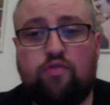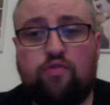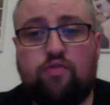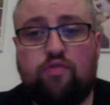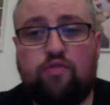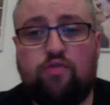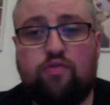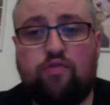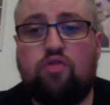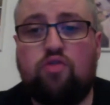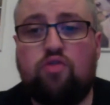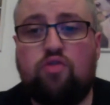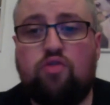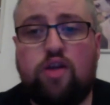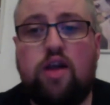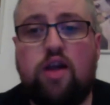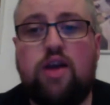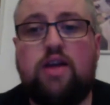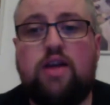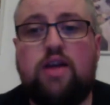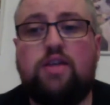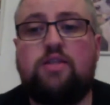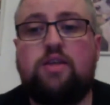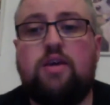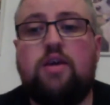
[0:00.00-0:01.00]
time. He's fought
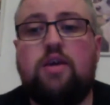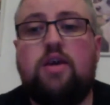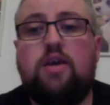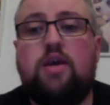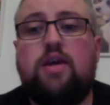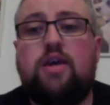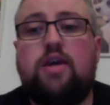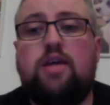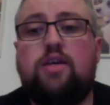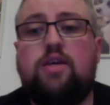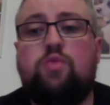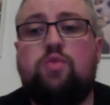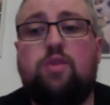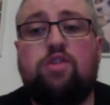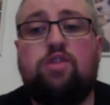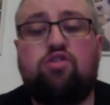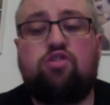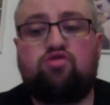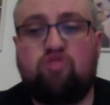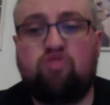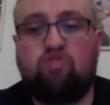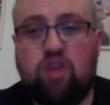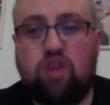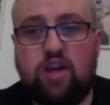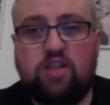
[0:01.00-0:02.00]
tough guys.
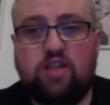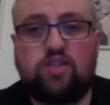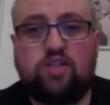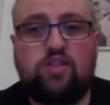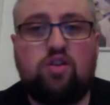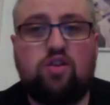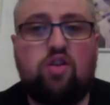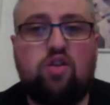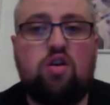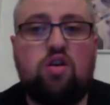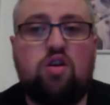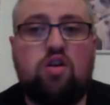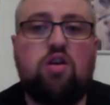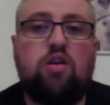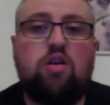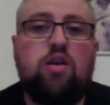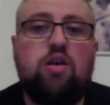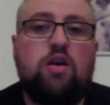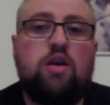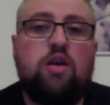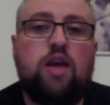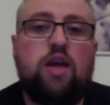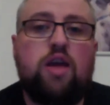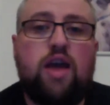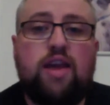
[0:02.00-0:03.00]
He's went to
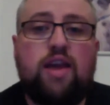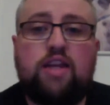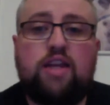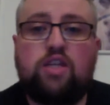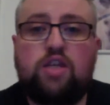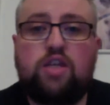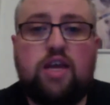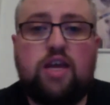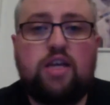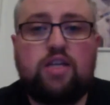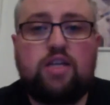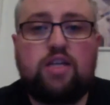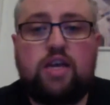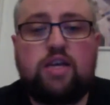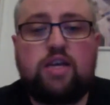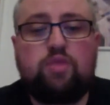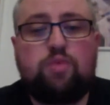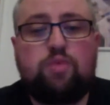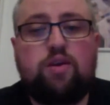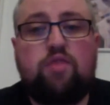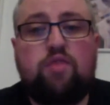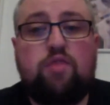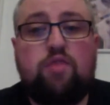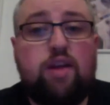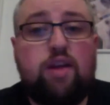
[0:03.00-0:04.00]
TriStar, and
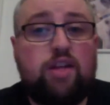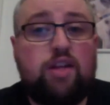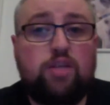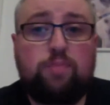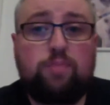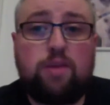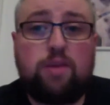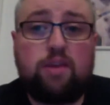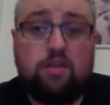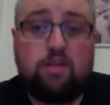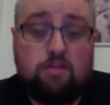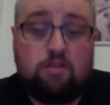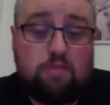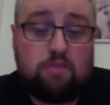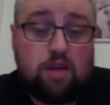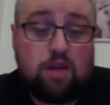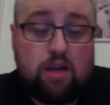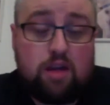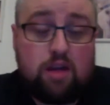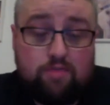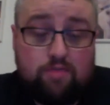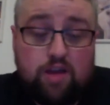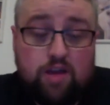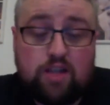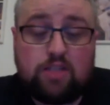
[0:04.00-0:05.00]
he's went around. He
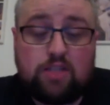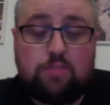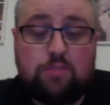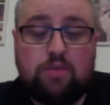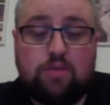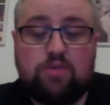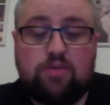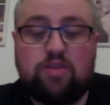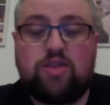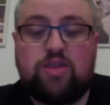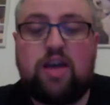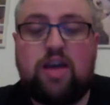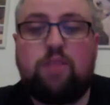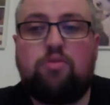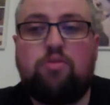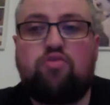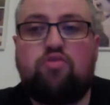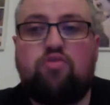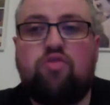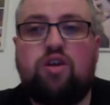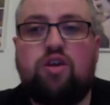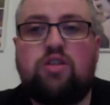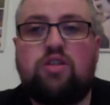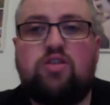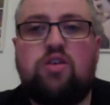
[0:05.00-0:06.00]
spent vast
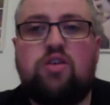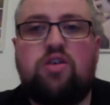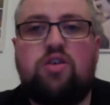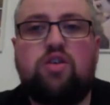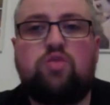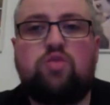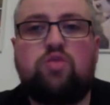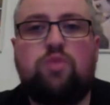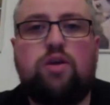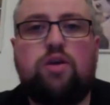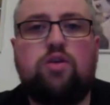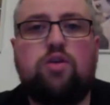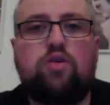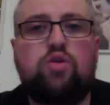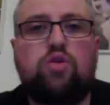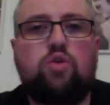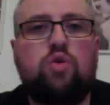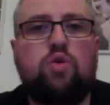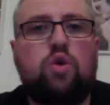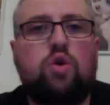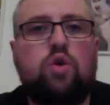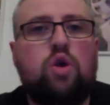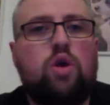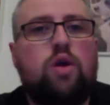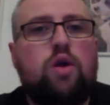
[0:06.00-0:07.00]
amounts of time at TriStar
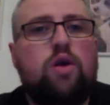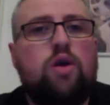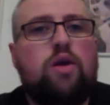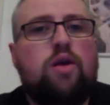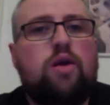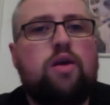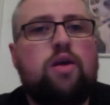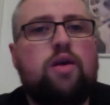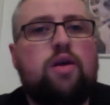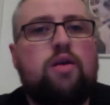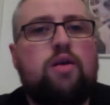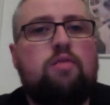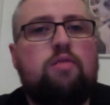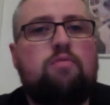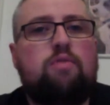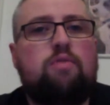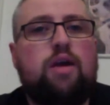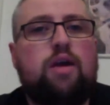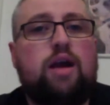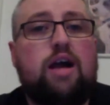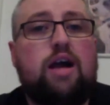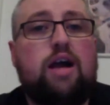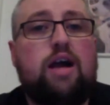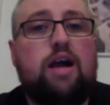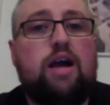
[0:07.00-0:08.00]
as well. So
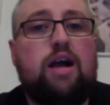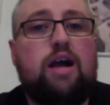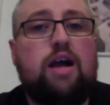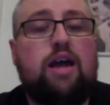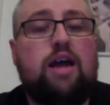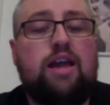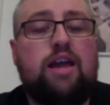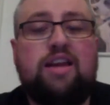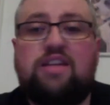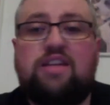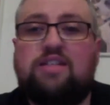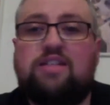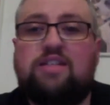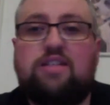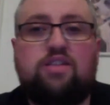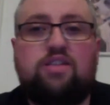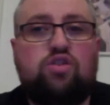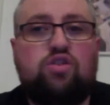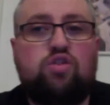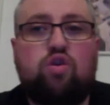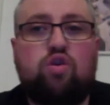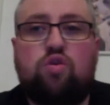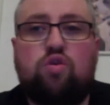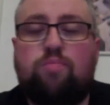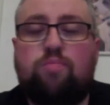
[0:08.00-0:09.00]

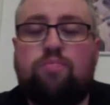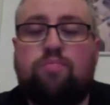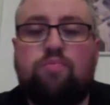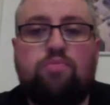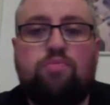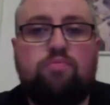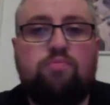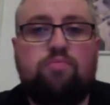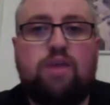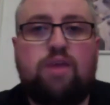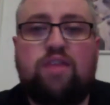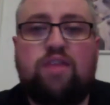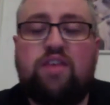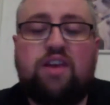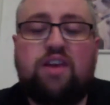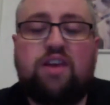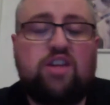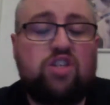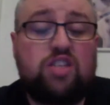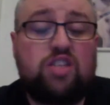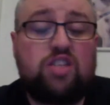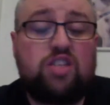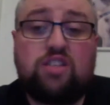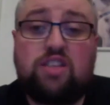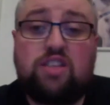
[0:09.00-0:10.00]
he needs to stop.
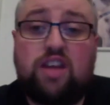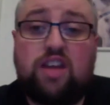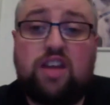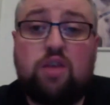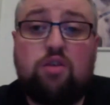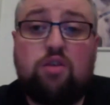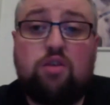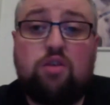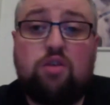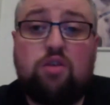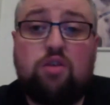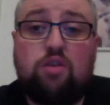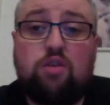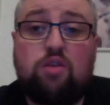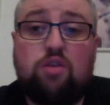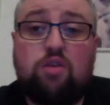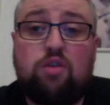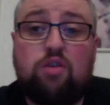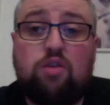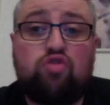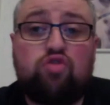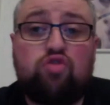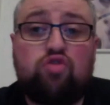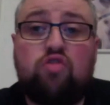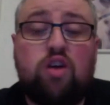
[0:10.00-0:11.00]
I think he just has to get out
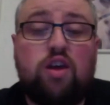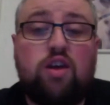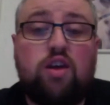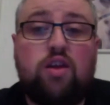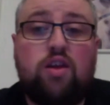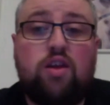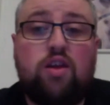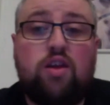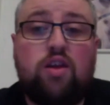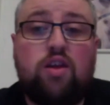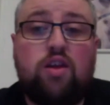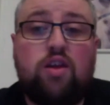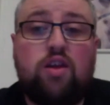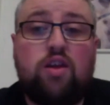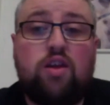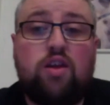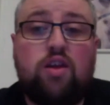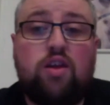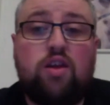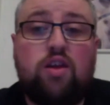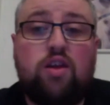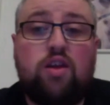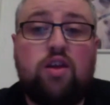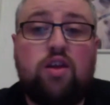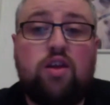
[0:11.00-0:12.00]
of Australia and try
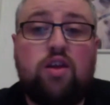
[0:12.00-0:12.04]
and